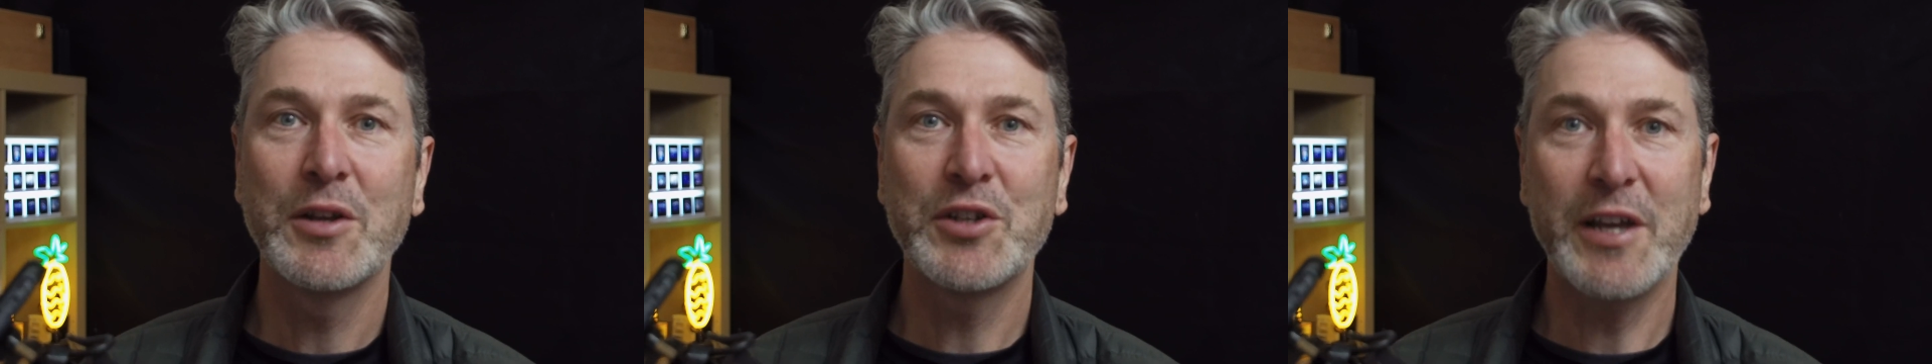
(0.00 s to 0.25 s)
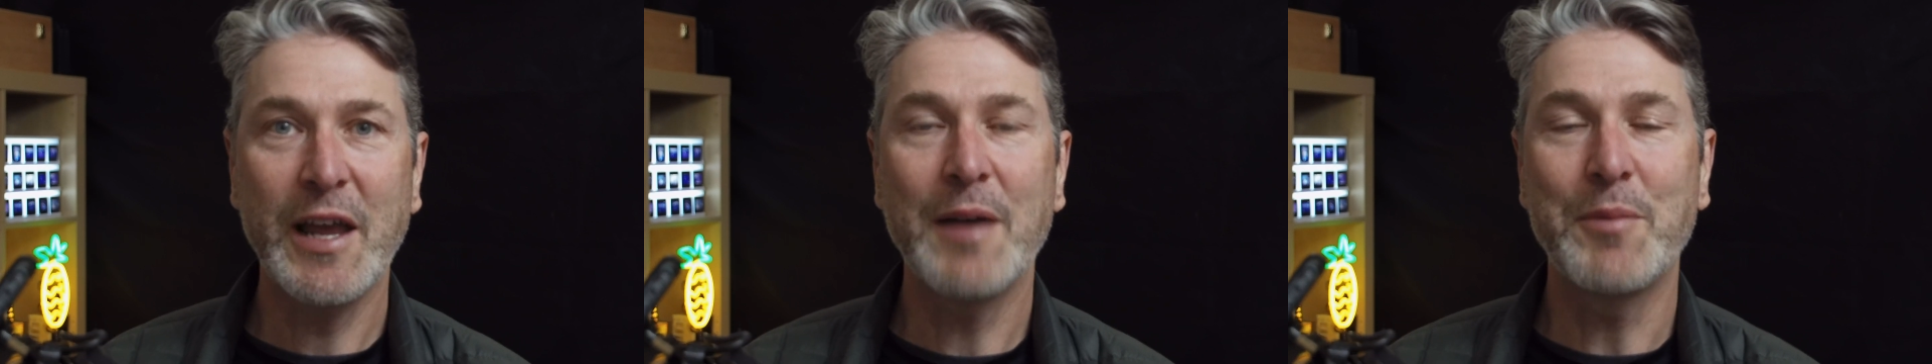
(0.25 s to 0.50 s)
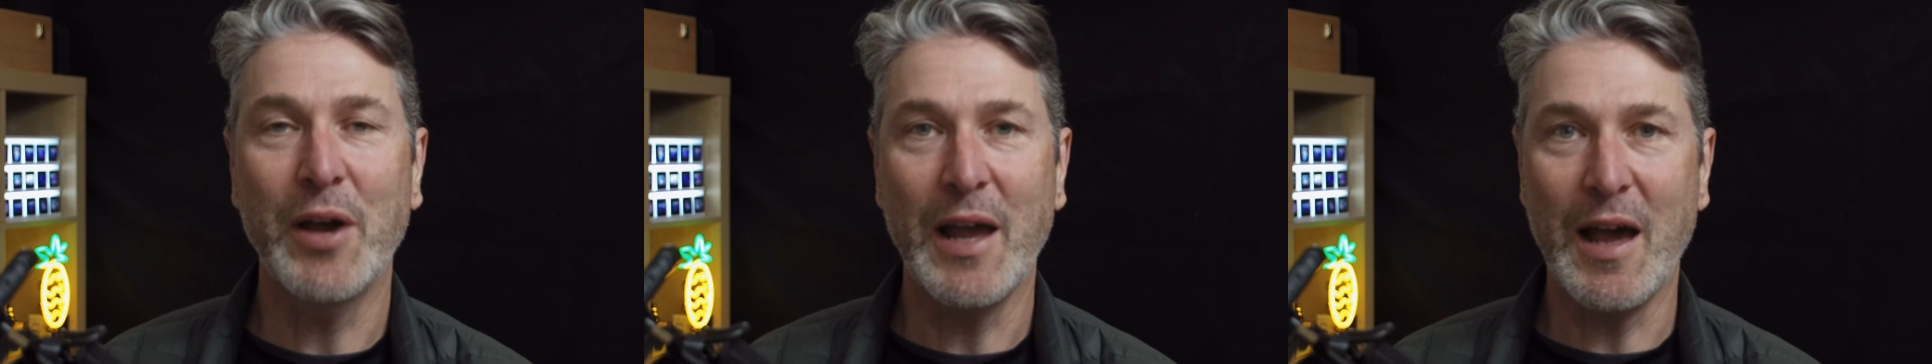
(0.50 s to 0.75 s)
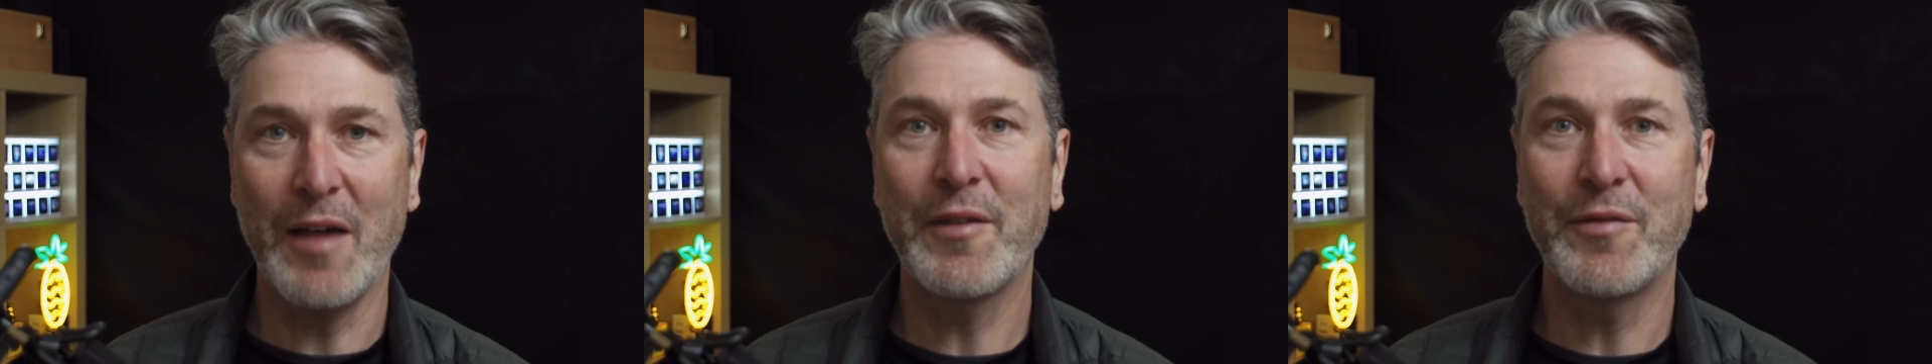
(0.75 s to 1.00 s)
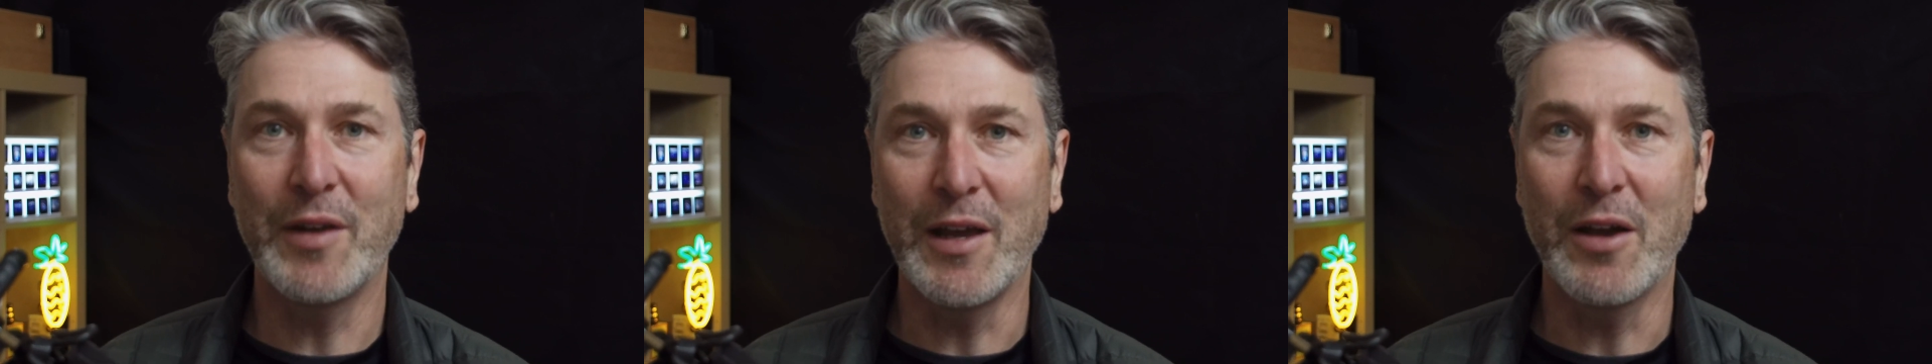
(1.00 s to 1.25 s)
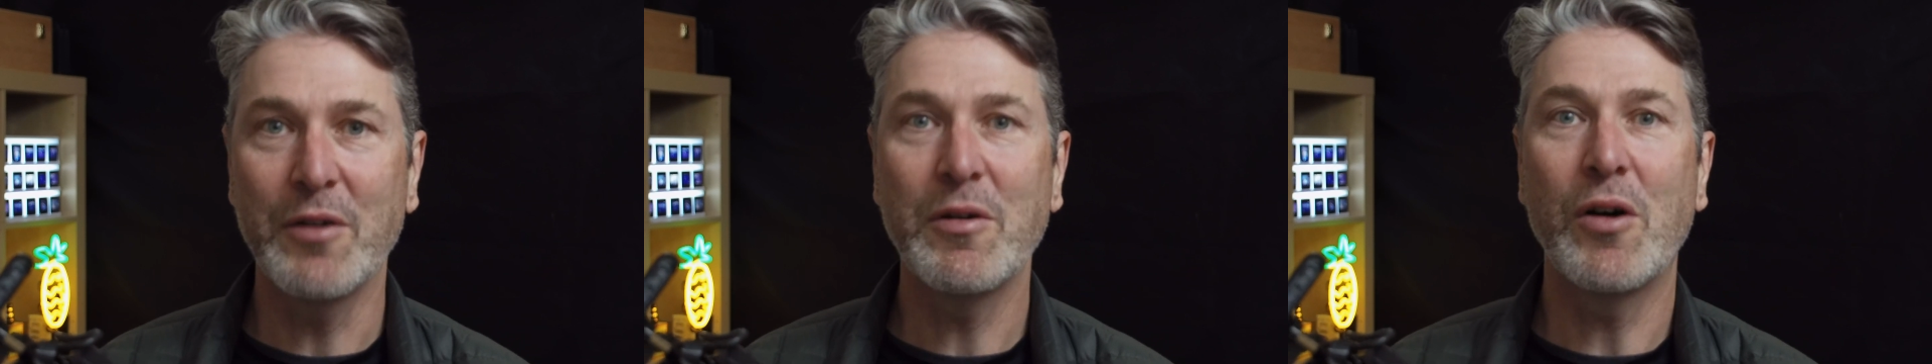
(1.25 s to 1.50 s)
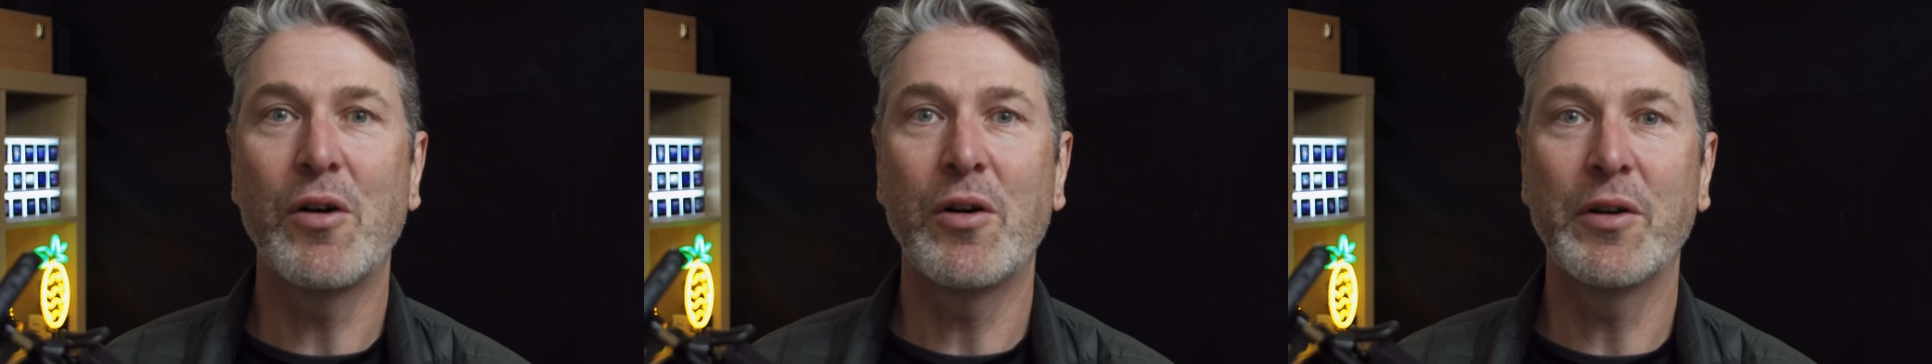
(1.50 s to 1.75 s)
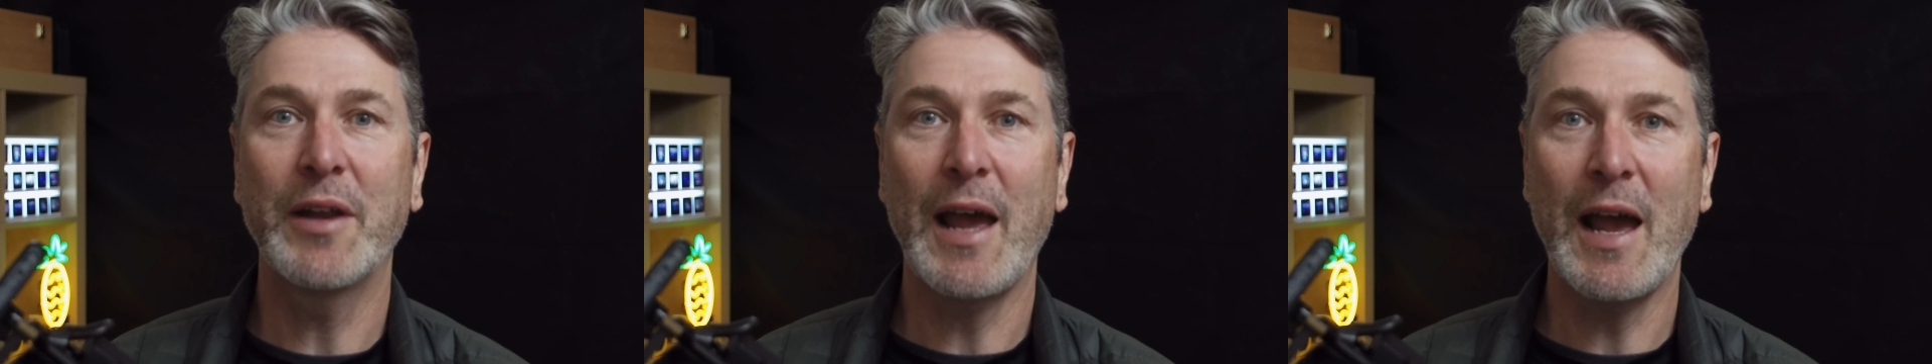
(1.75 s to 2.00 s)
Check out my other video on